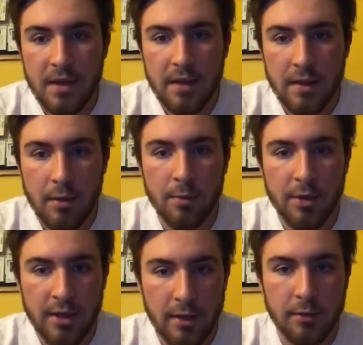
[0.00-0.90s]
They were
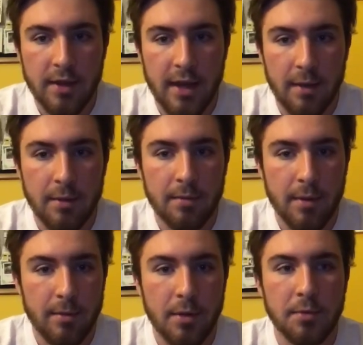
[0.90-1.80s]
pretty young when they had me. My
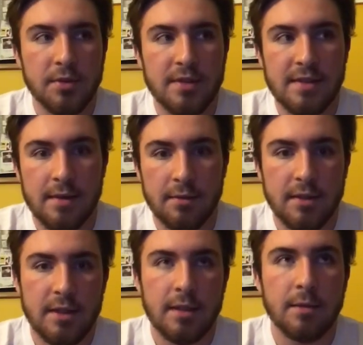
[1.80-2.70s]
mom was
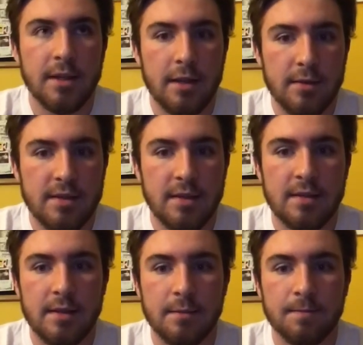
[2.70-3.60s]
17, my dad was
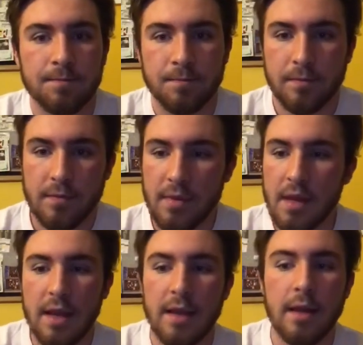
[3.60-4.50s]
16.
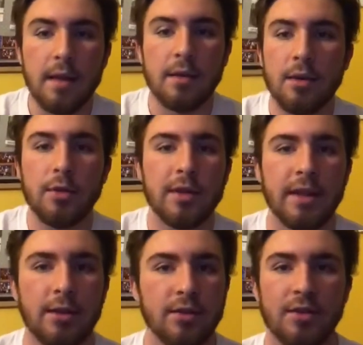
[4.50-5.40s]
And knowing they
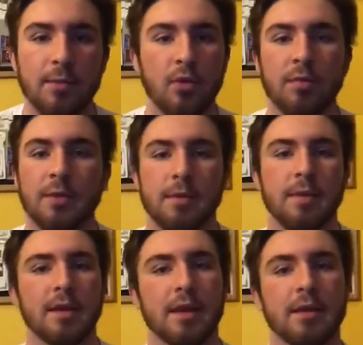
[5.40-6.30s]
couldn't support me
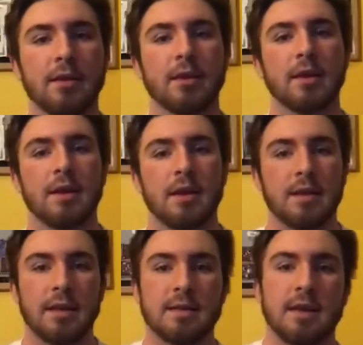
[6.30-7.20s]
being that young,
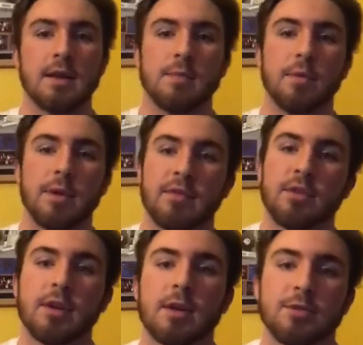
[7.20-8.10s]
they decided to put me up for
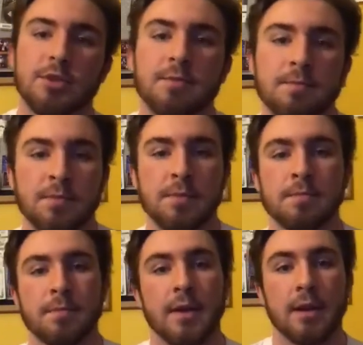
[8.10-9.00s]
adoption.
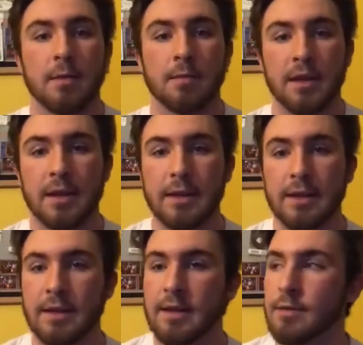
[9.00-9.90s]
Then a
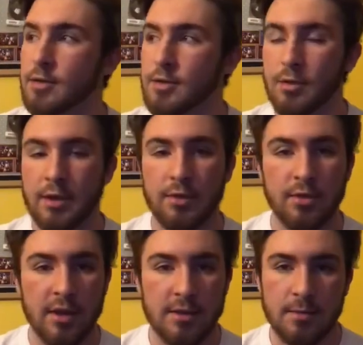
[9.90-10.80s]
completely different story.
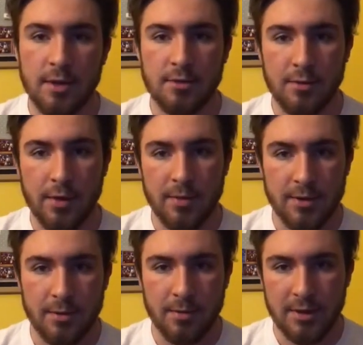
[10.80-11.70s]
2,000 miles away,
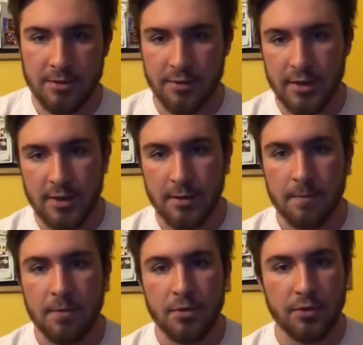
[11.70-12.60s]
Pittsburgh, Pennsylvania.
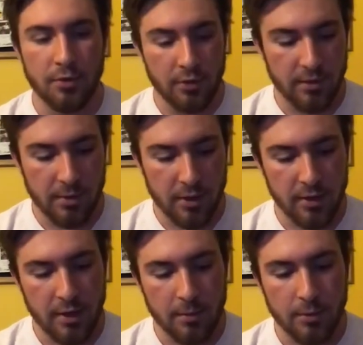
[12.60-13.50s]
It was a newly married
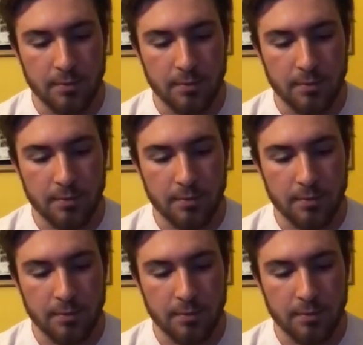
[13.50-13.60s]
couple.